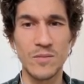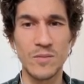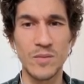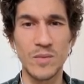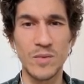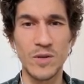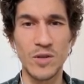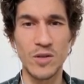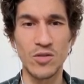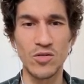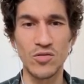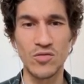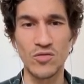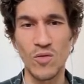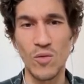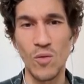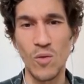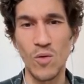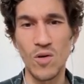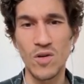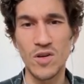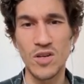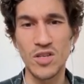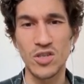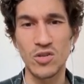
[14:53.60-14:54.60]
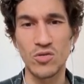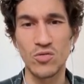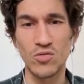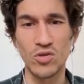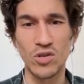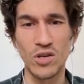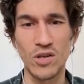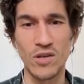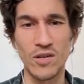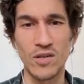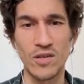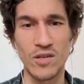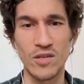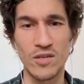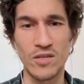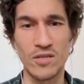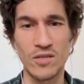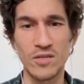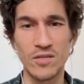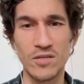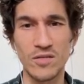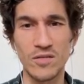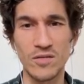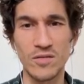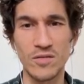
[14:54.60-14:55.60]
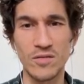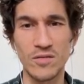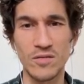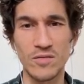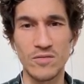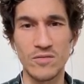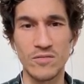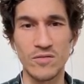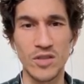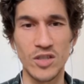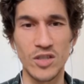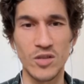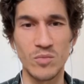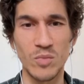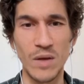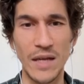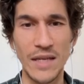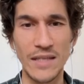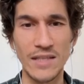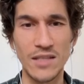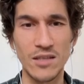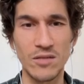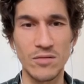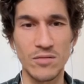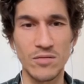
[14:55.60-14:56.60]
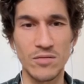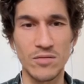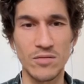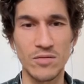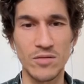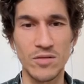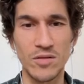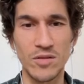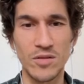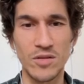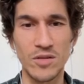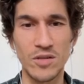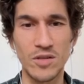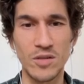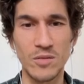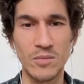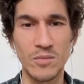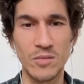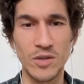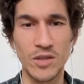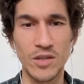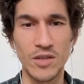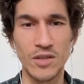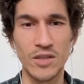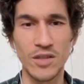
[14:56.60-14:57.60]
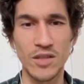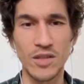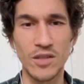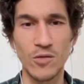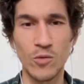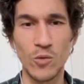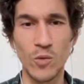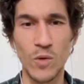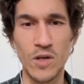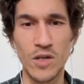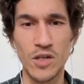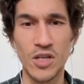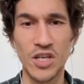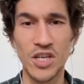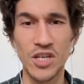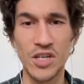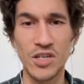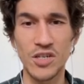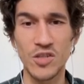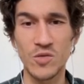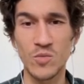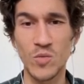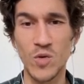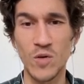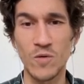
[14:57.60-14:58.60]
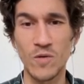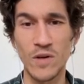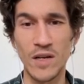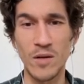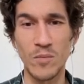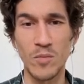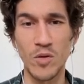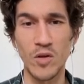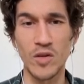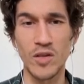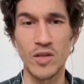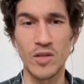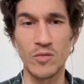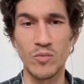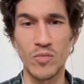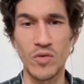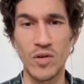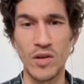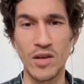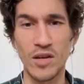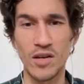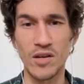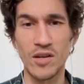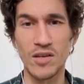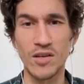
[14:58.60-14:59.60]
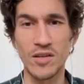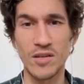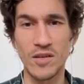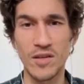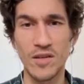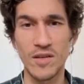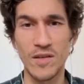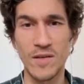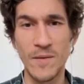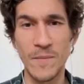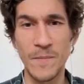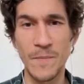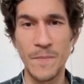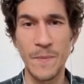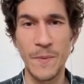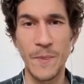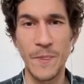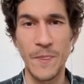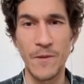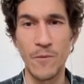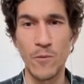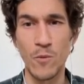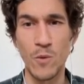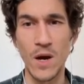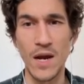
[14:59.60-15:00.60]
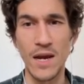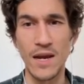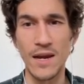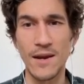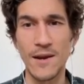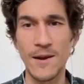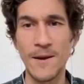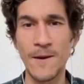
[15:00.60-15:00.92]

because ore is usually expensive, but I think ore here is more valuable than brick, in a way.